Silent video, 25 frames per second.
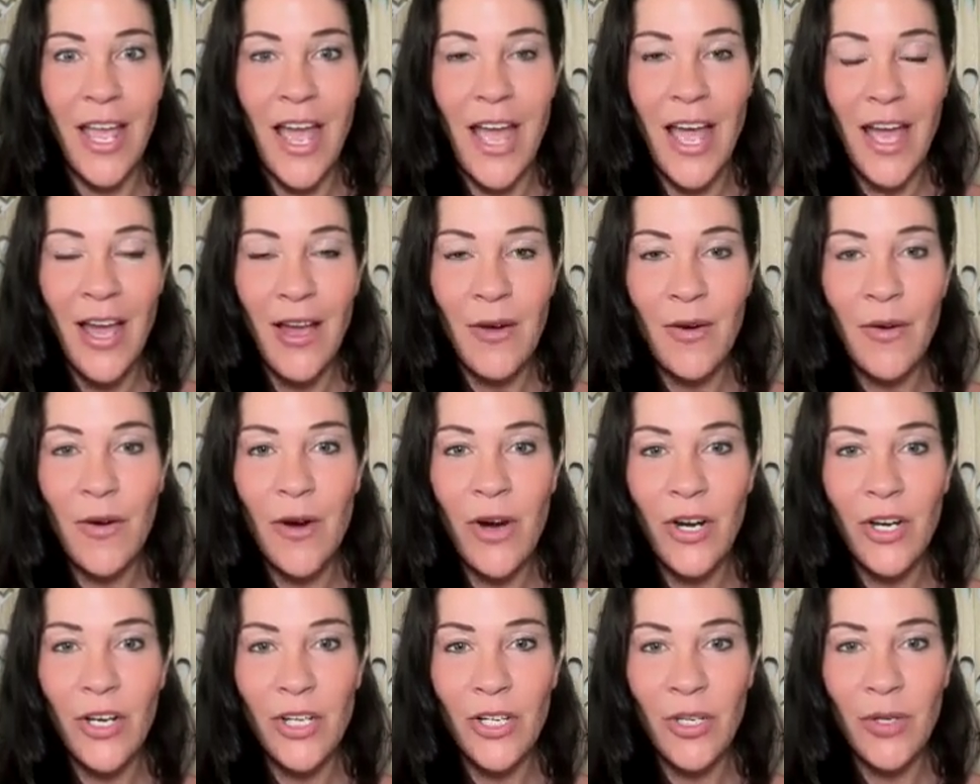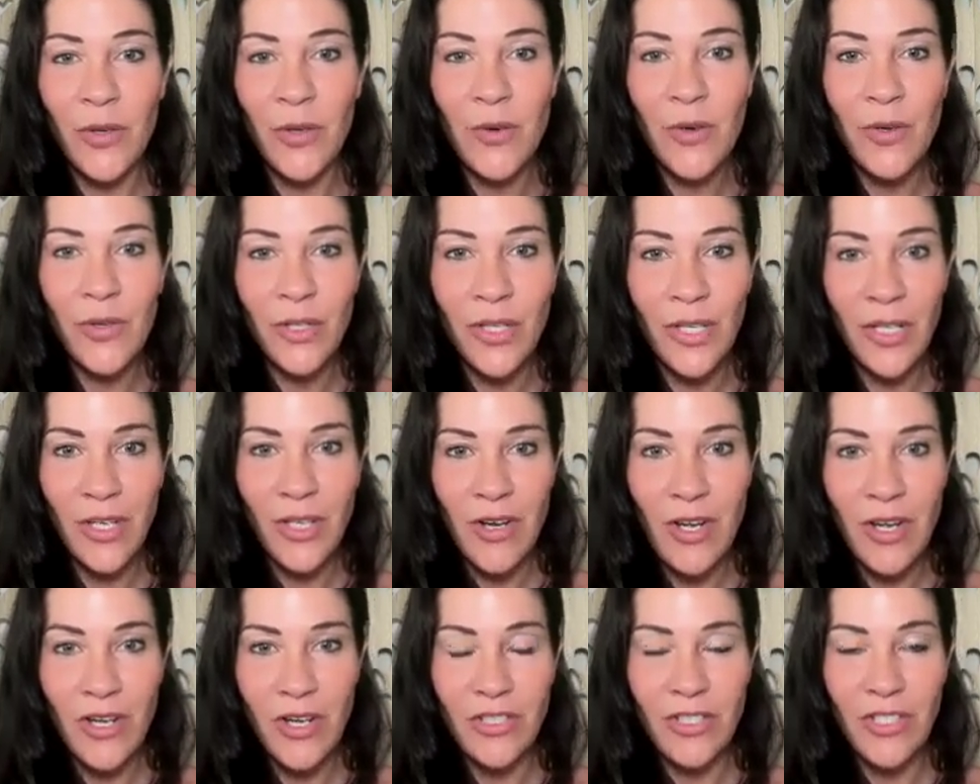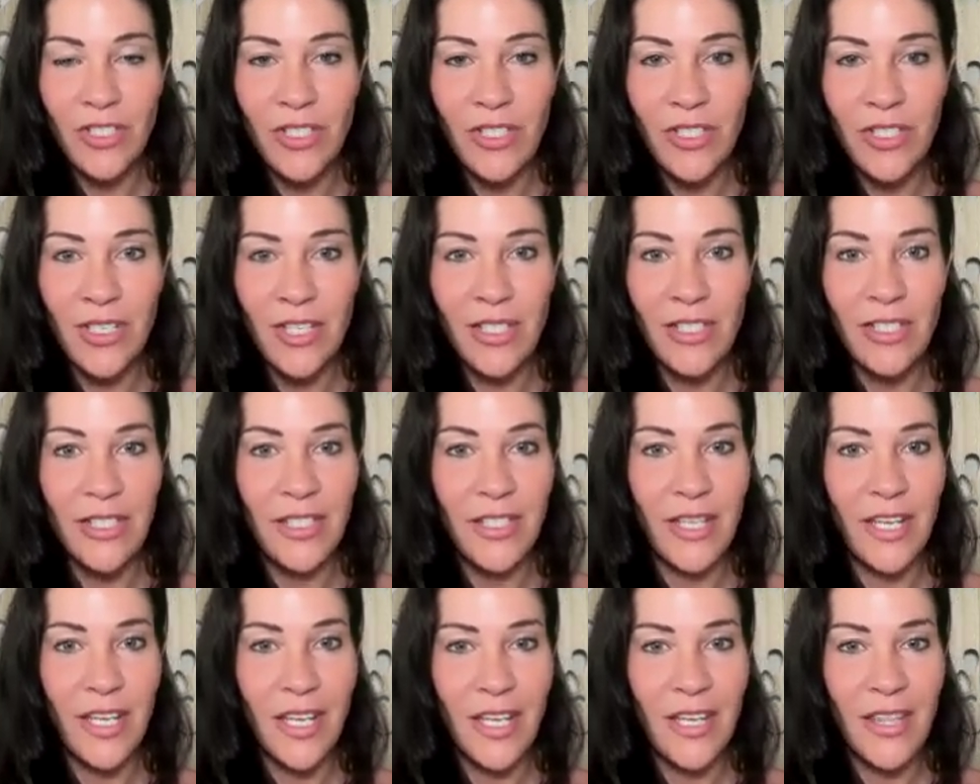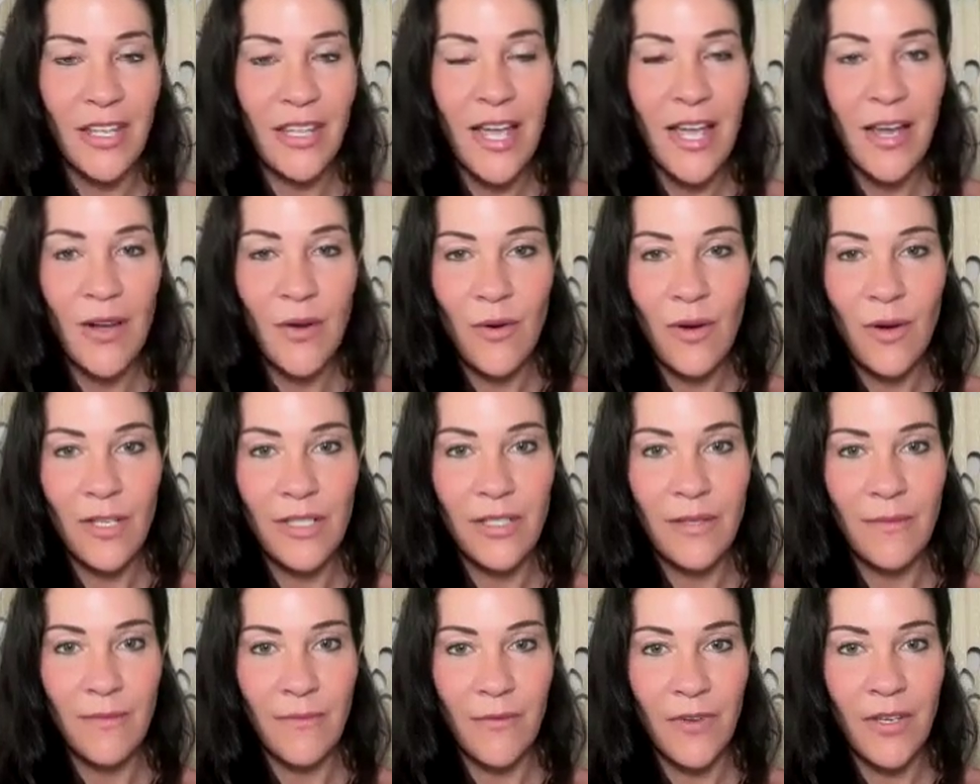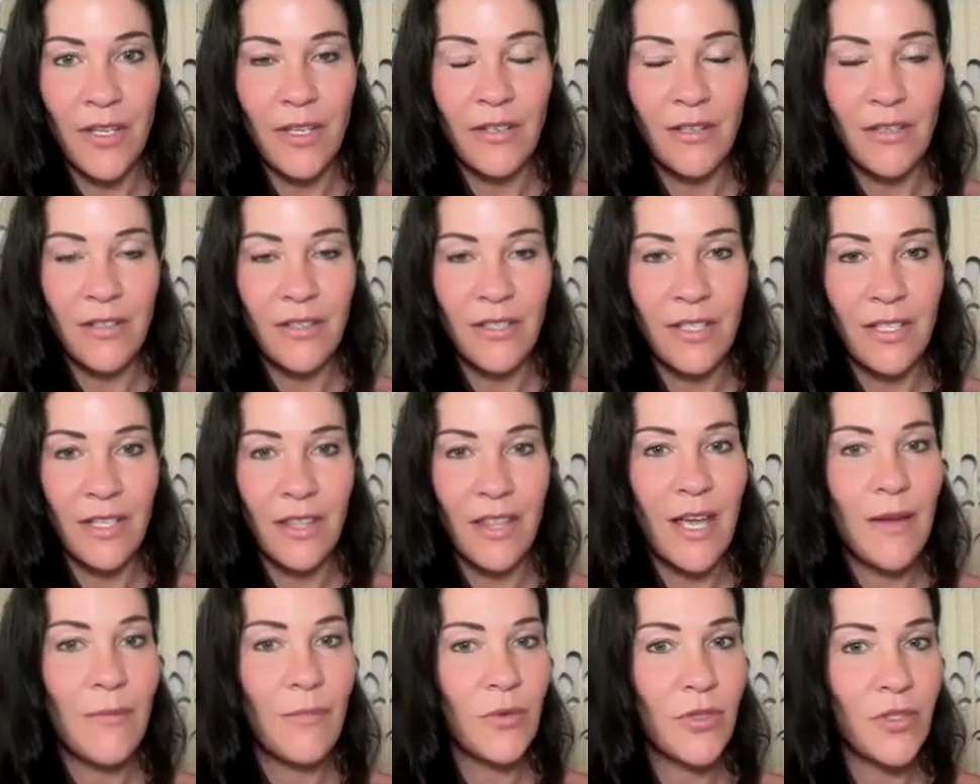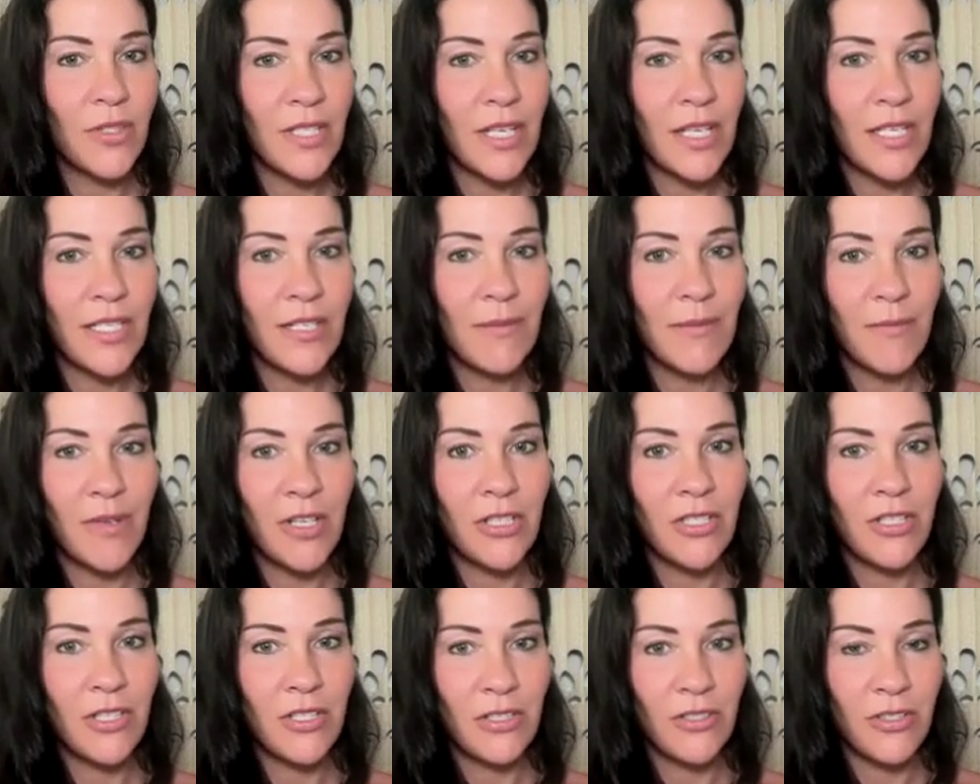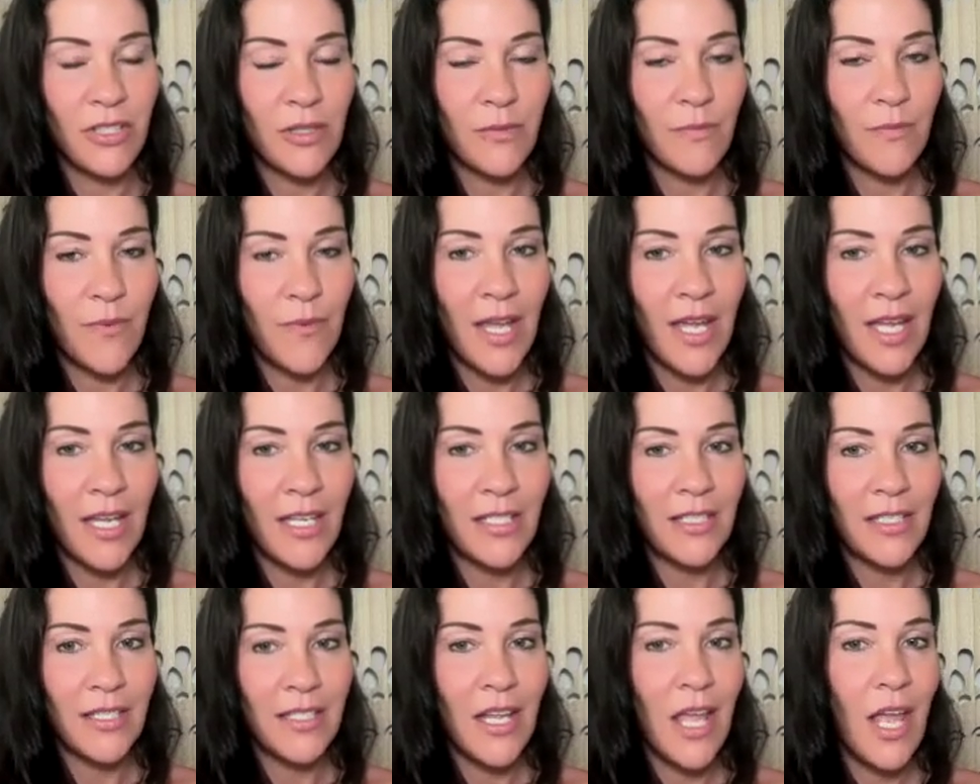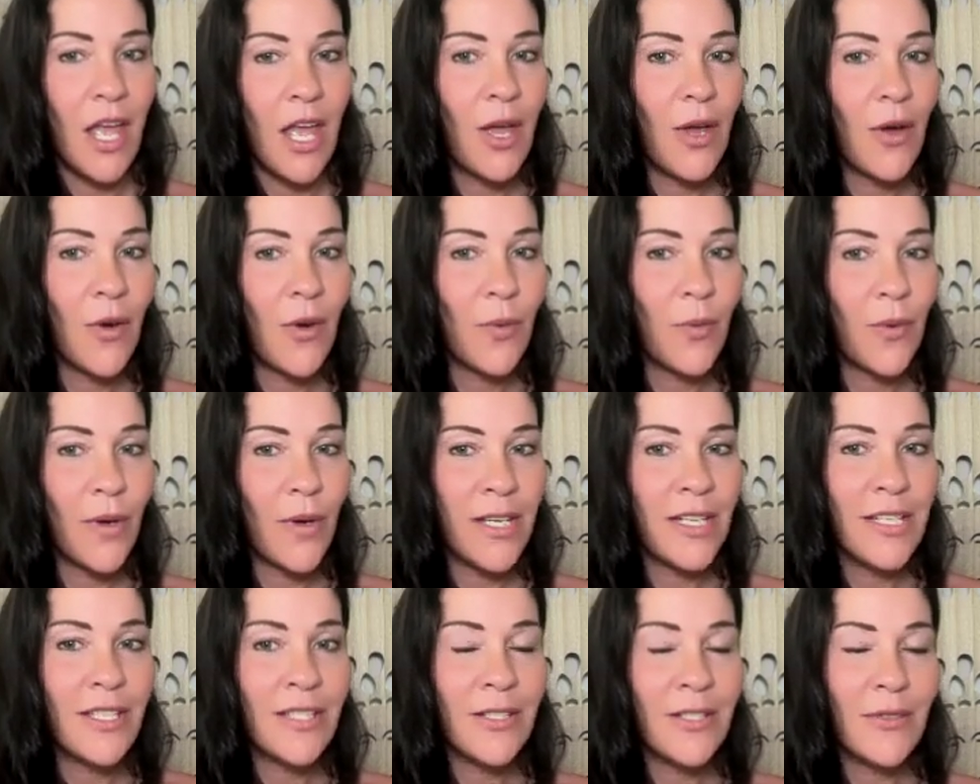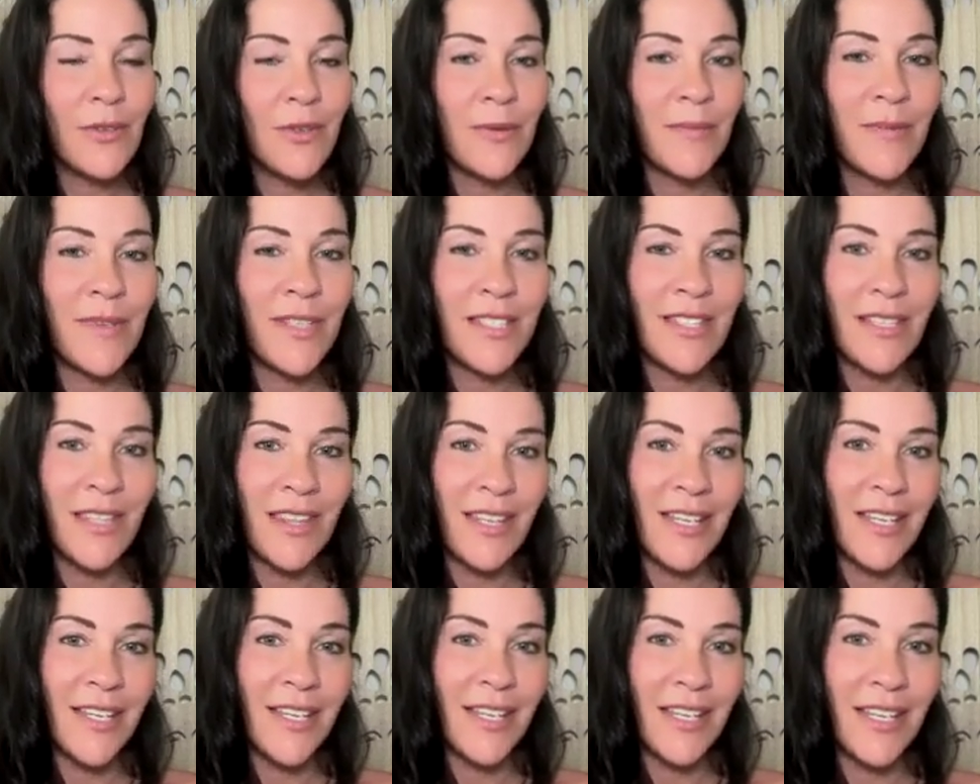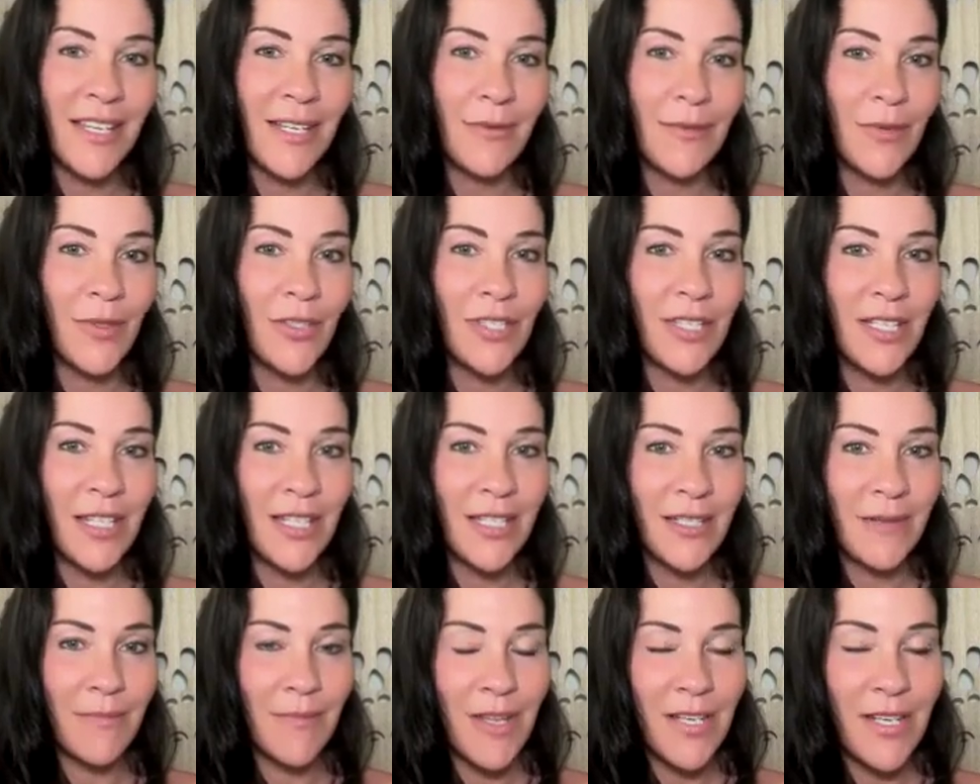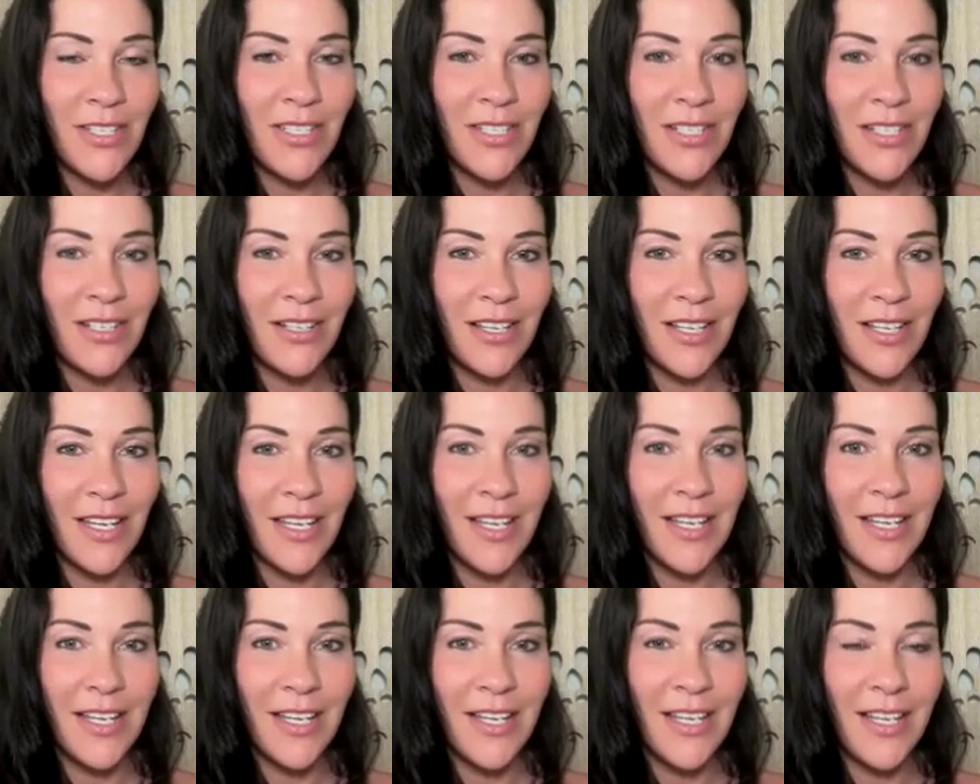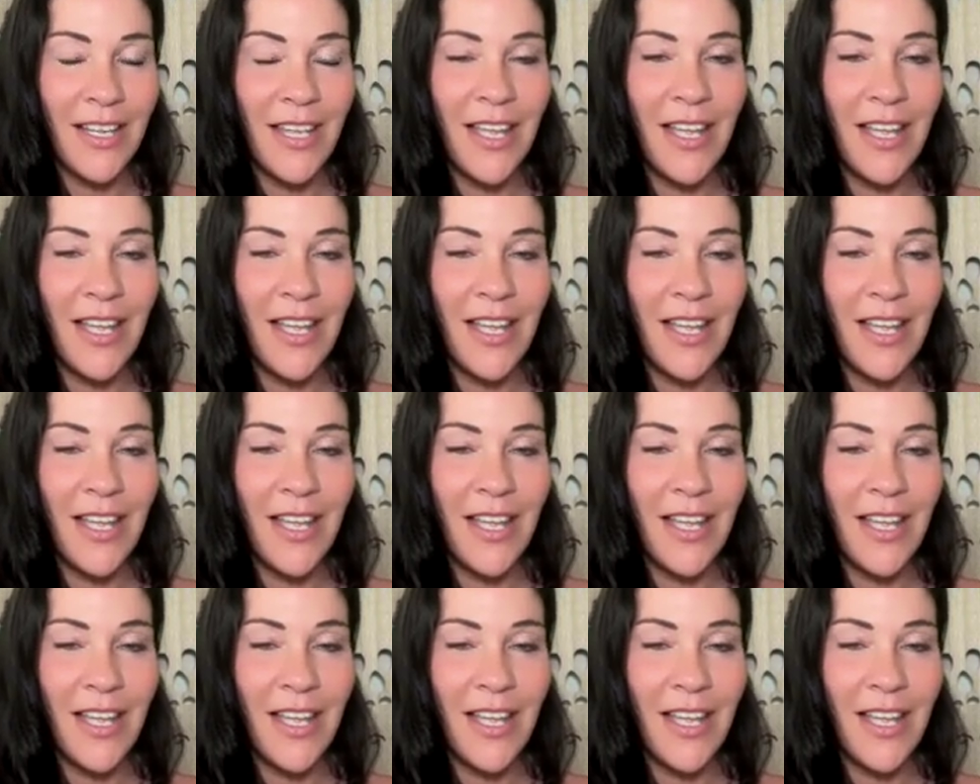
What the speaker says: How are you holding consciousness in that quantum field, that multidimensional space? What is Normus thinking multidimensionally?